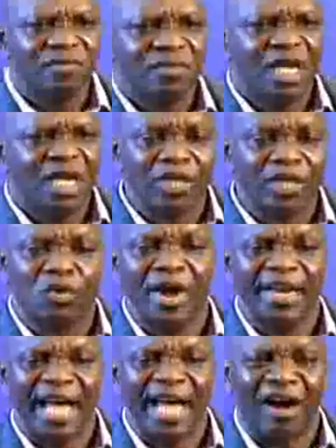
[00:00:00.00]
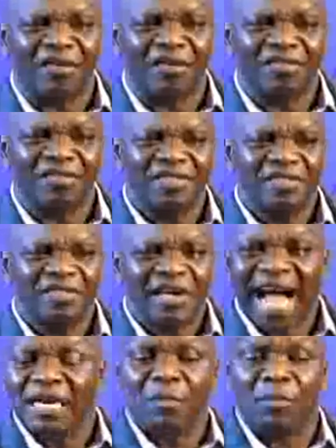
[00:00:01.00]
It was going down.
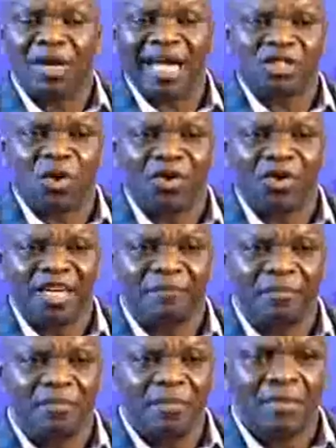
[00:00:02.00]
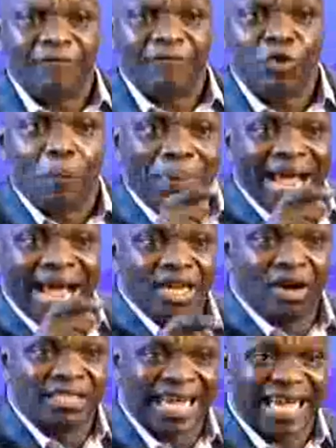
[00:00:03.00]
And the mother told him, "Have you paid your
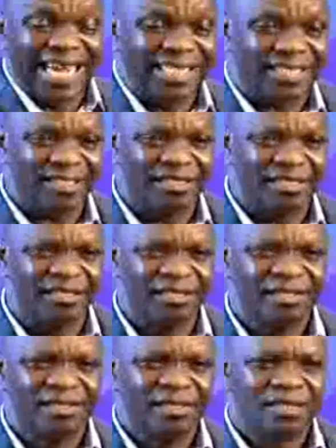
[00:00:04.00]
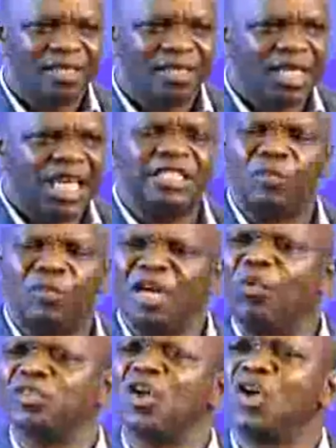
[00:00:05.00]
tithe?" His money
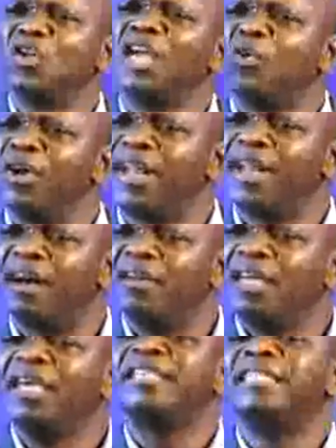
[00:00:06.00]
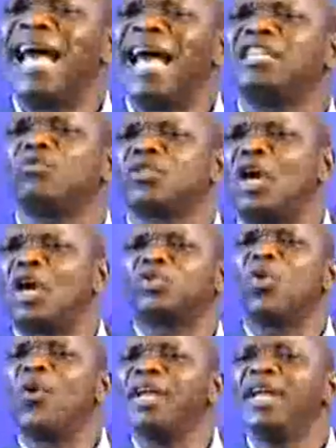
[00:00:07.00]
was not only going down, his health was also
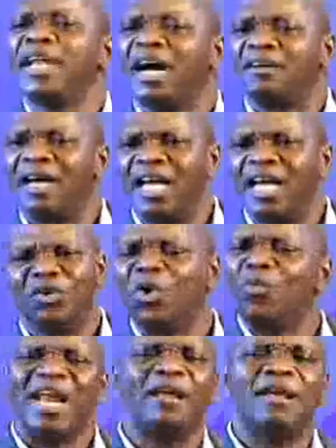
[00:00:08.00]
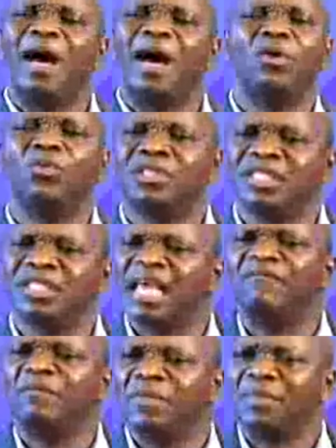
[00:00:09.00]
going down. And you know, when a man loses
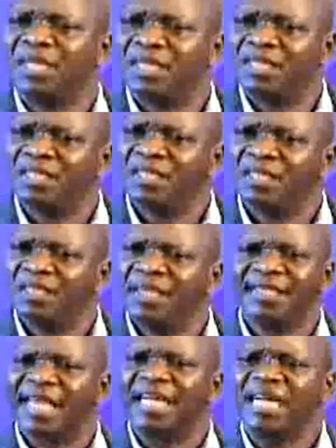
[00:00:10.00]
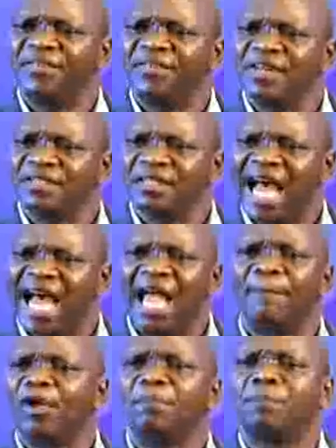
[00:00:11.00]
heavy money, his health fails. High
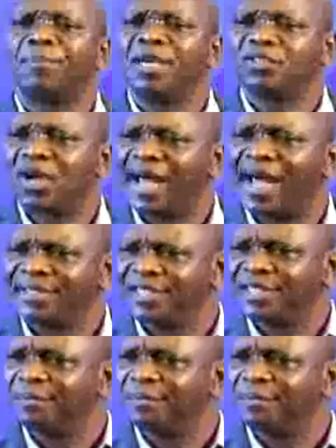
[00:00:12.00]
blood pressure catches him.